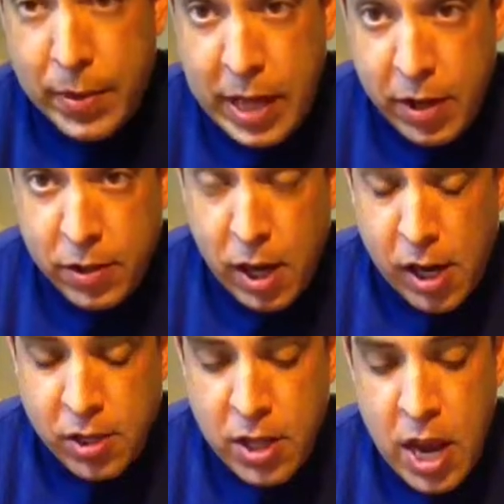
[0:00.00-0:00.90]
potato
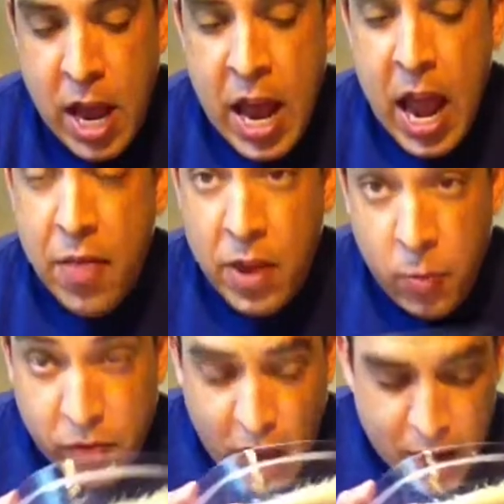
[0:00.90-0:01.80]
sauce. And then
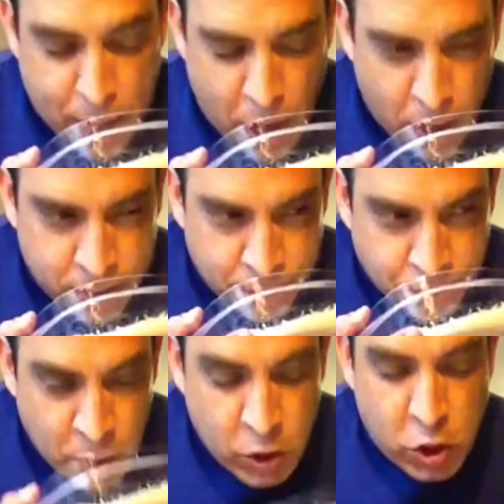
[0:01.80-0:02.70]
we've got about
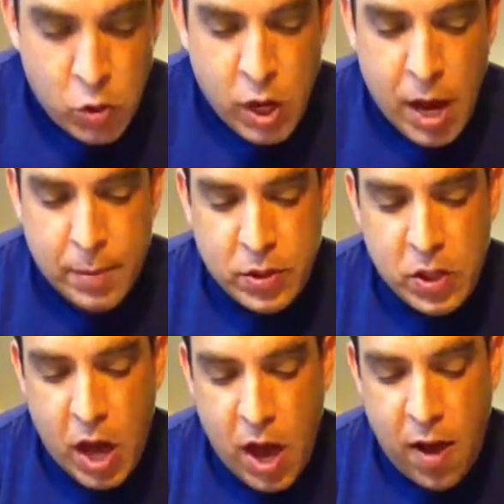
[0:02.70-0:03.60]
2
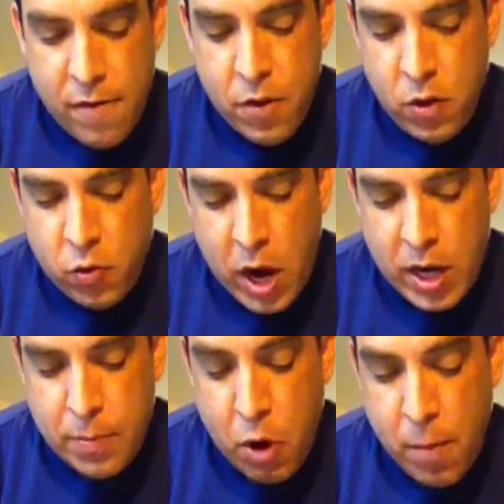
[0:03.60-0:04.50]
cups of
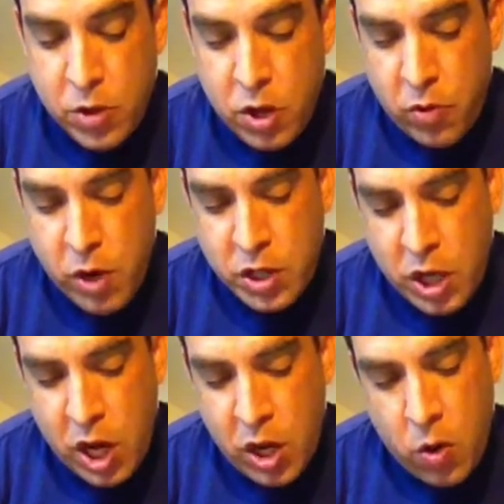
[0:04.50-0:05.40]
grated Parmesan
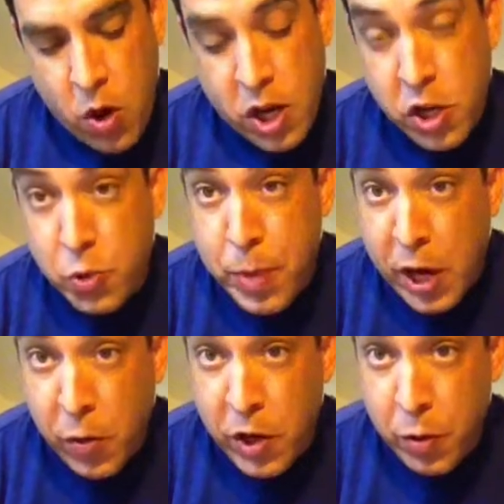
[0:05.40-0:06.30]
Reggiano, or you use
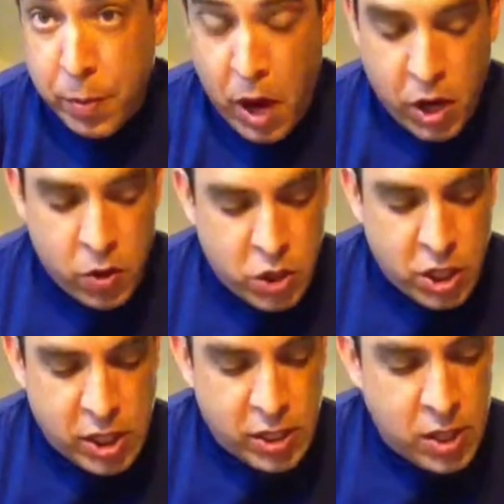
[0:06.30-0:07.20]
Pecorino Romano
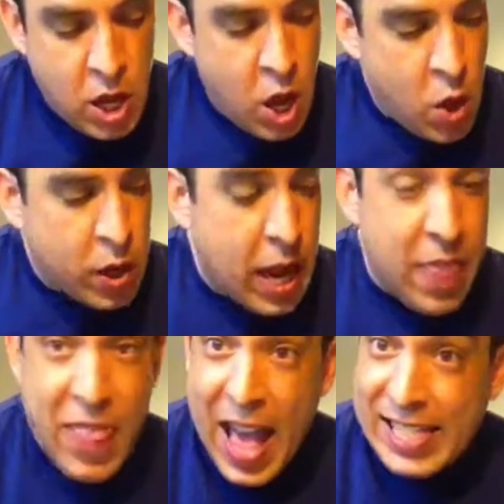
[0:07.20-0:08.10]
cheese, okay?
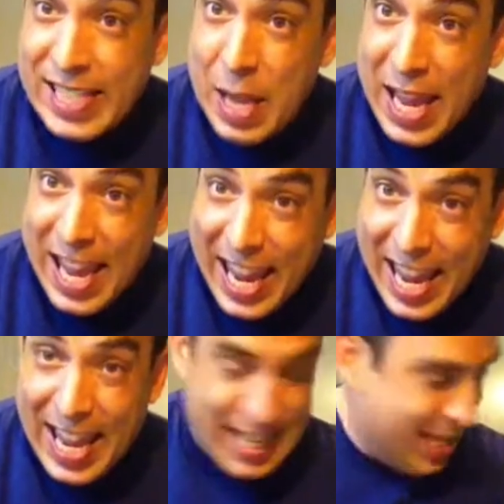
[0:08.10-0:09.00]
And that's
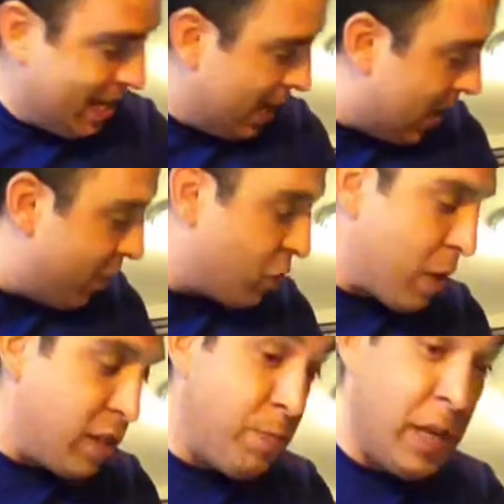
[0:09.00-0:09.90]
it in this
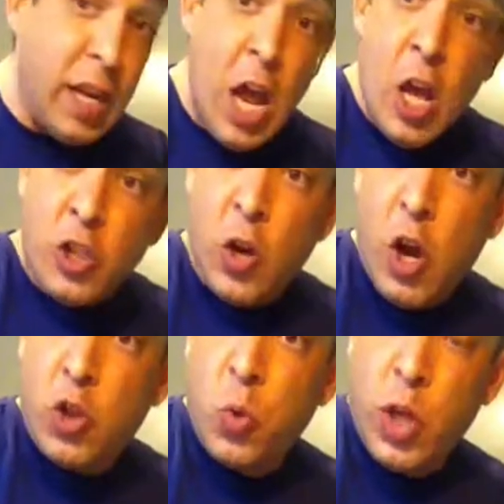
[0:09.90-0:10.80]
recipe. So it
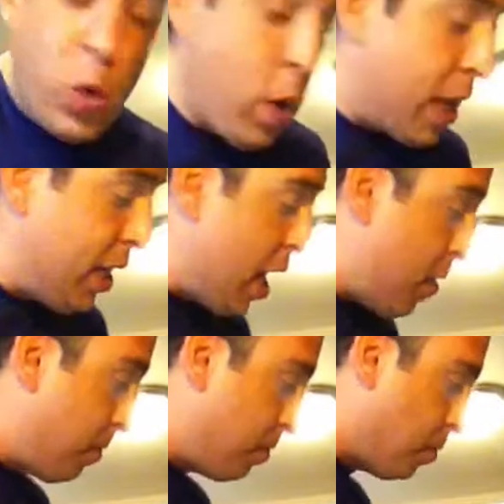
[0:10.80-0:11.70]
goes really quick
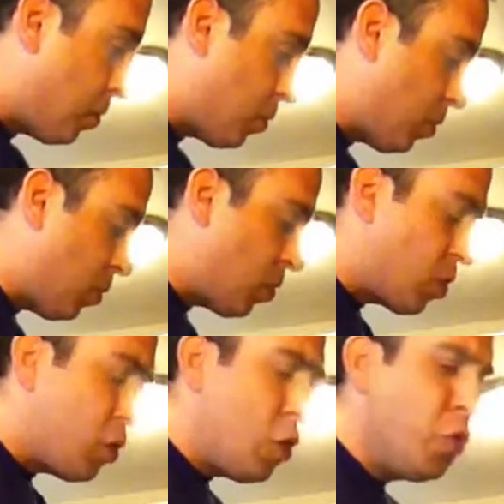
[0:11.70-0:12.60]
now.
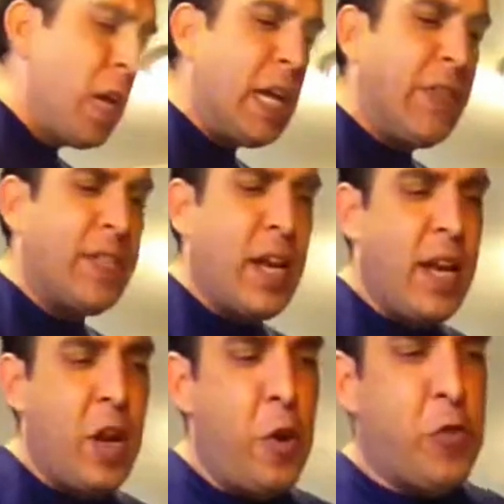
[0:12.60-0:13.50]
Try to get this done
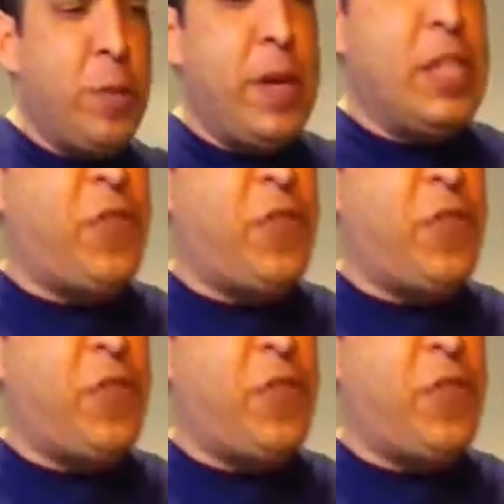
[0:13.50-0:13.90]
in under 3 minutes